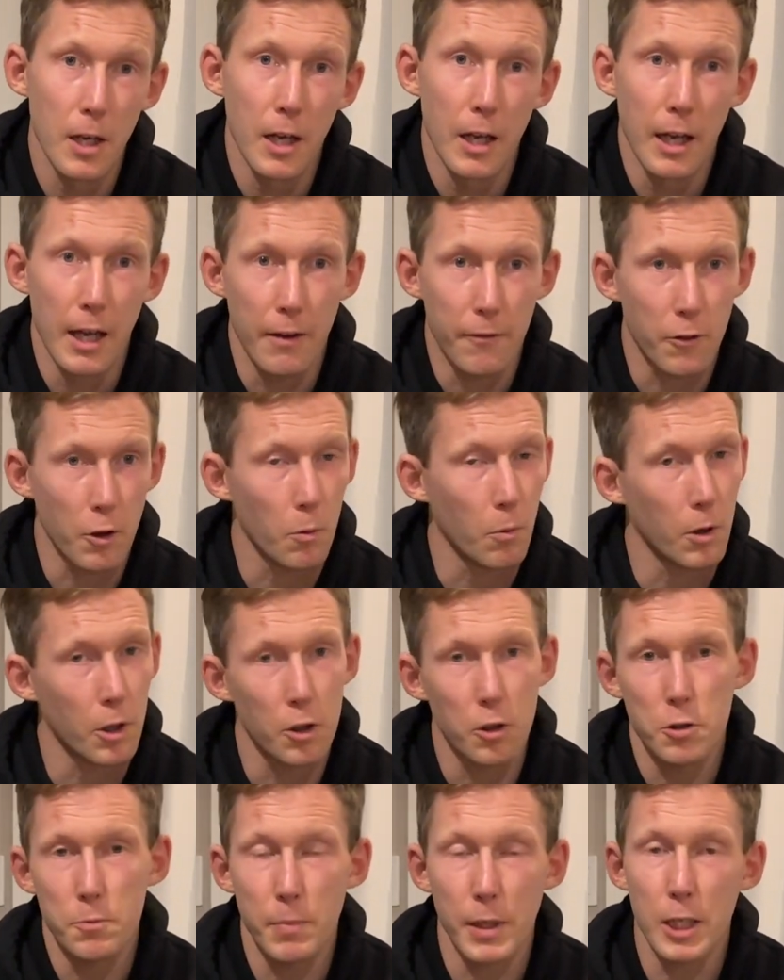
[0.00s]
if they're one of
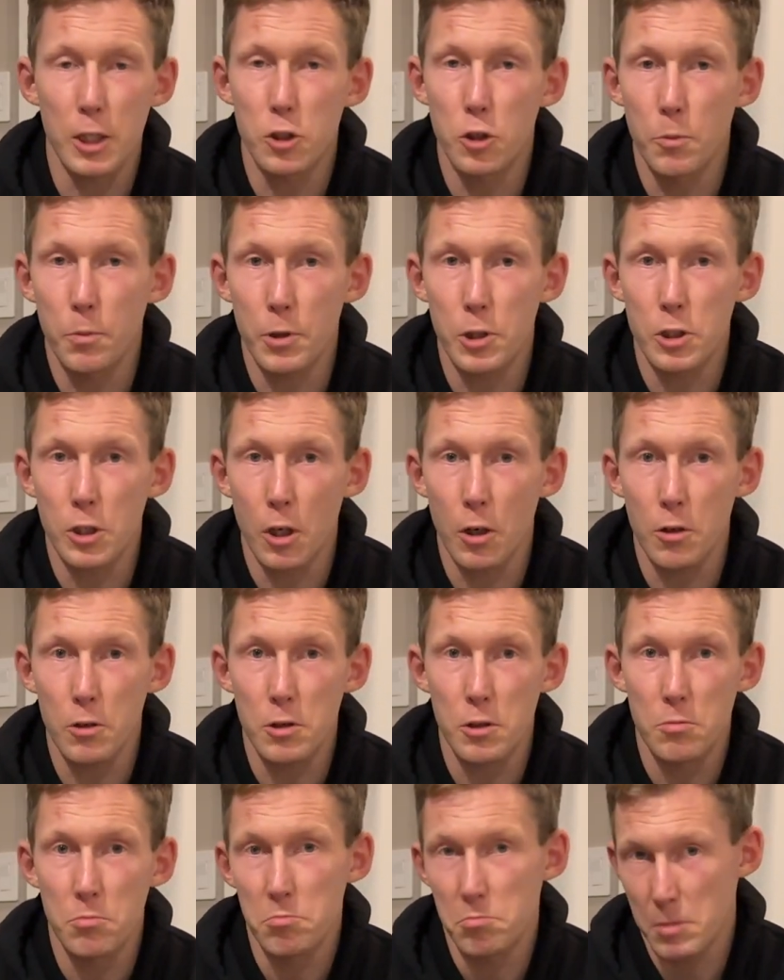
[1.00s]
those big
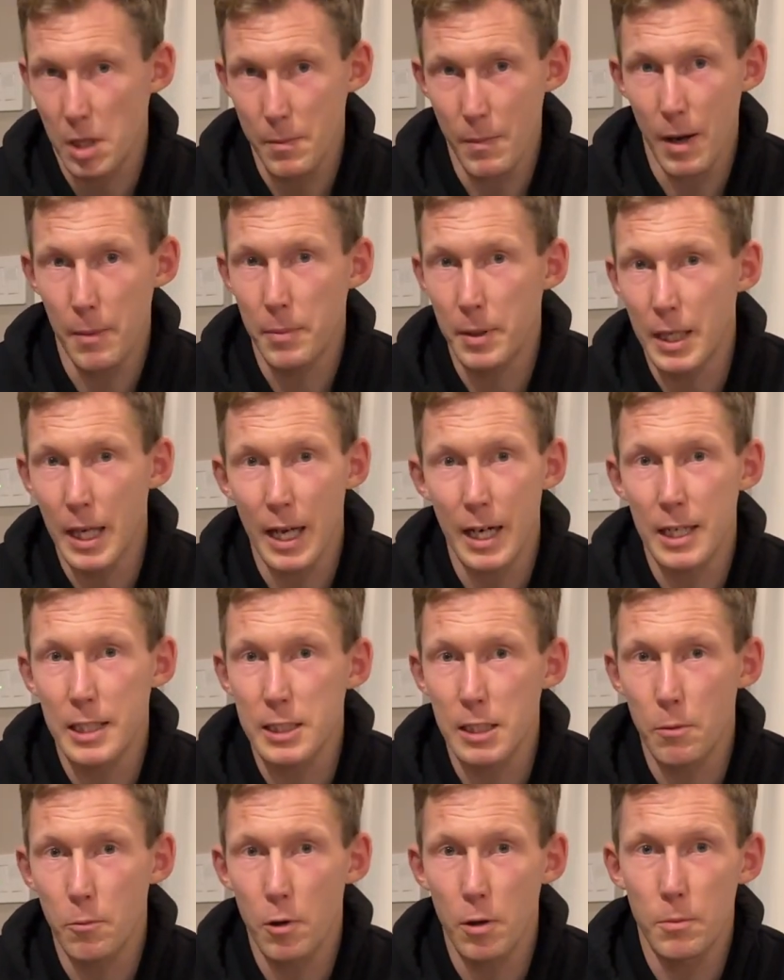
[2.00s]
superstars, they might be getting
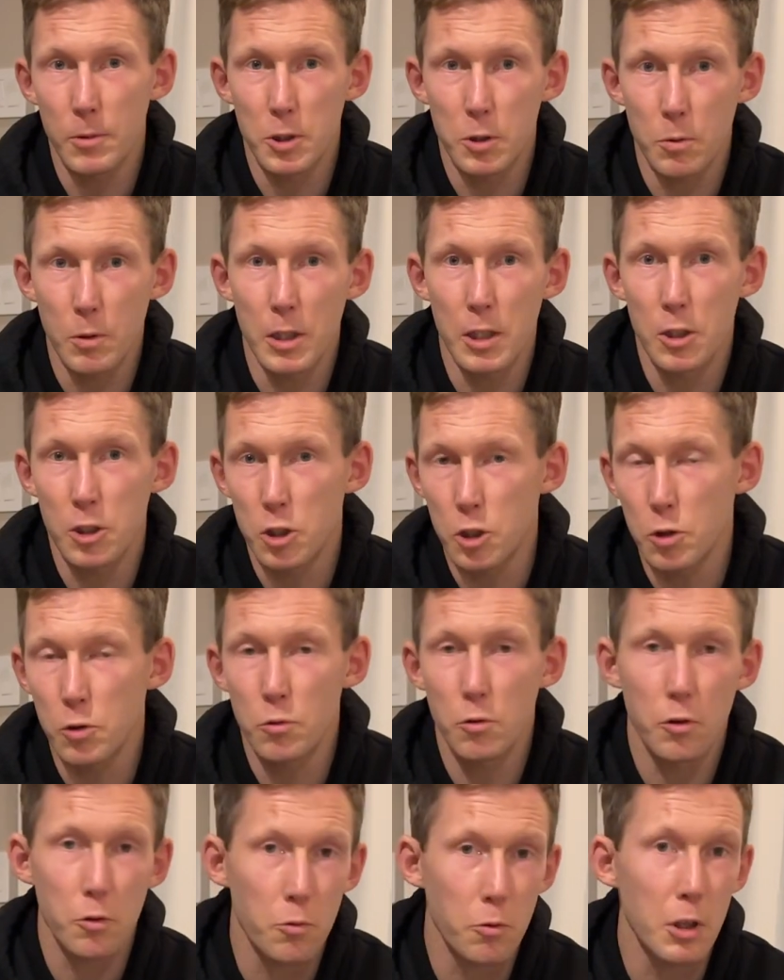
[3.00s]
somewhere between two,
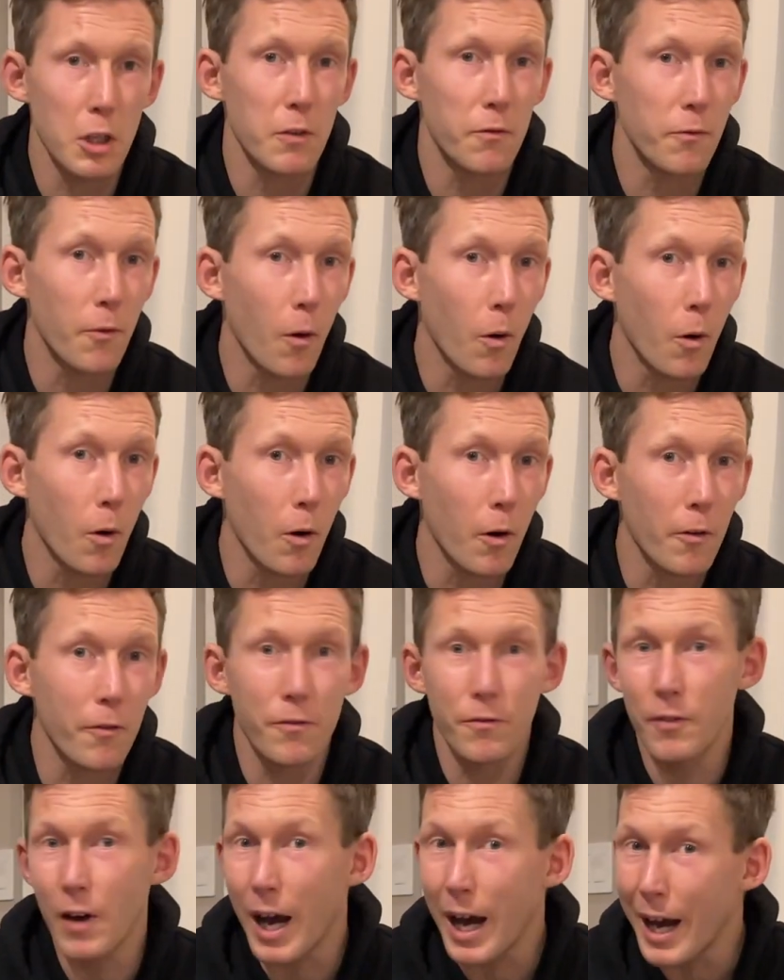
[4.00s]
three, four,
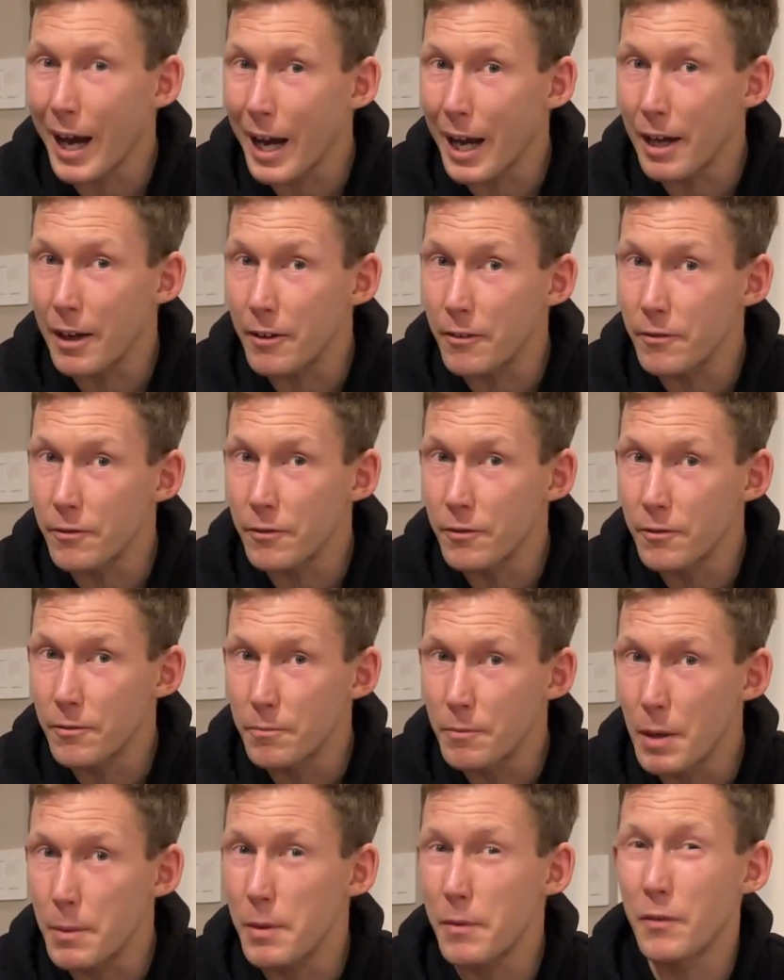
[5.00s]
five,
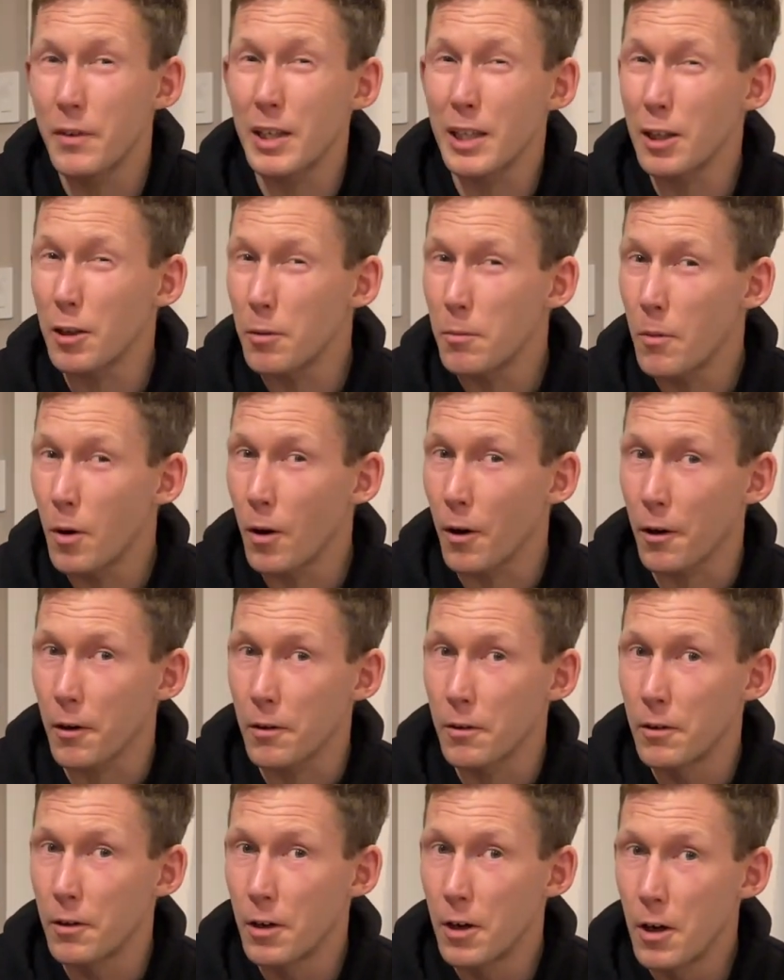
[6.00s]
maybe even a little more
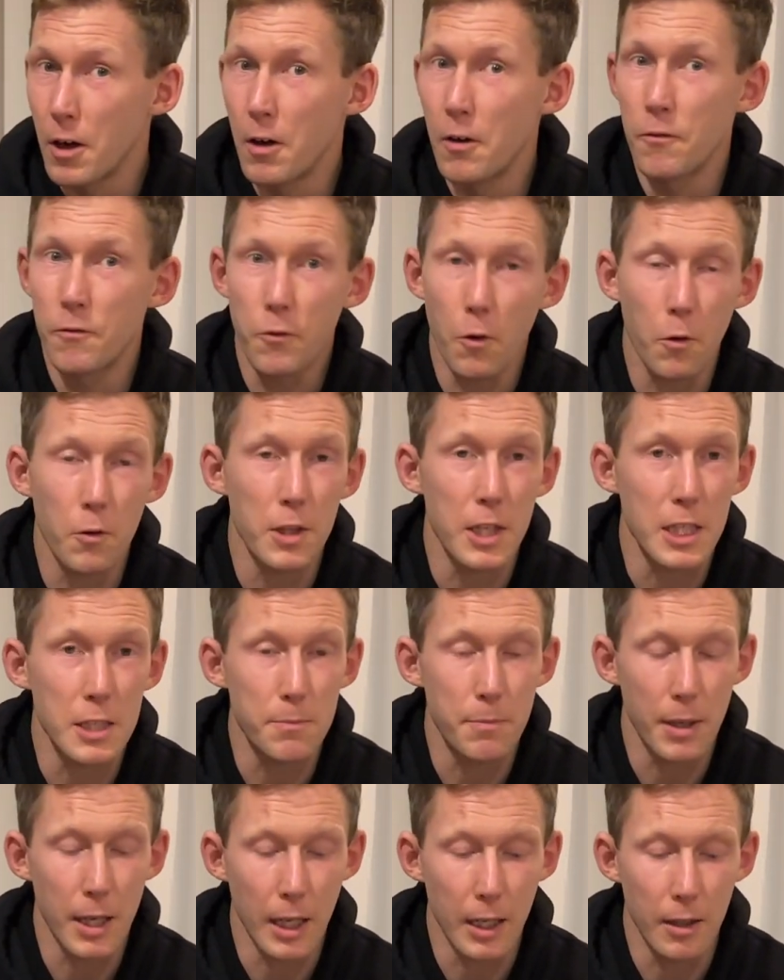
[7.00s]
for these
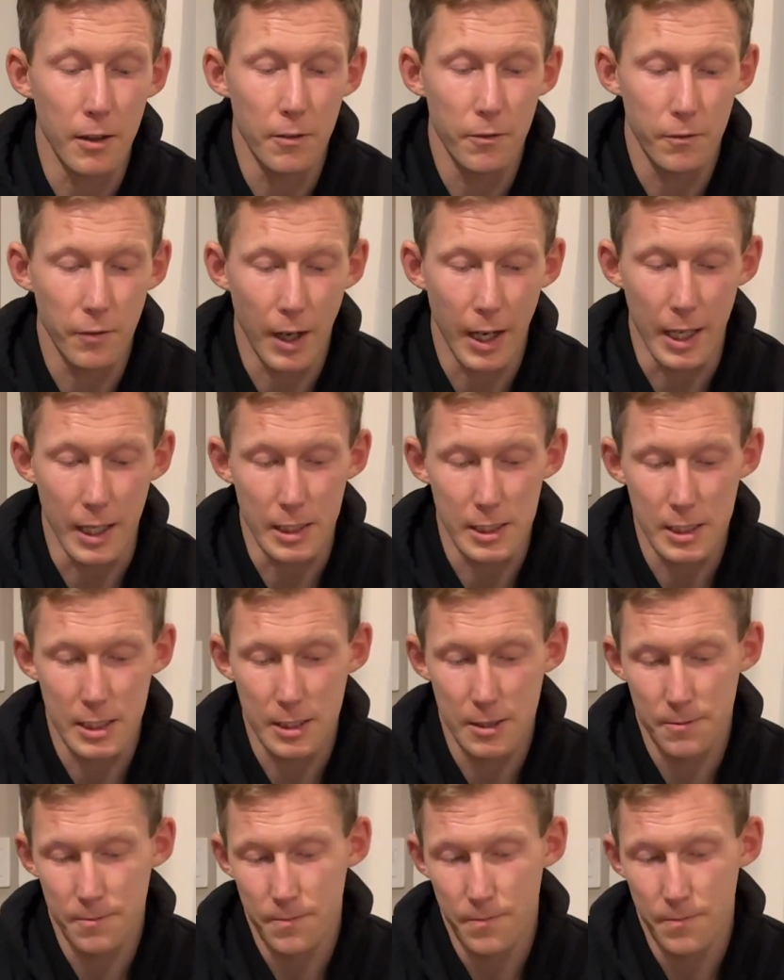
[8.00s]
big fights.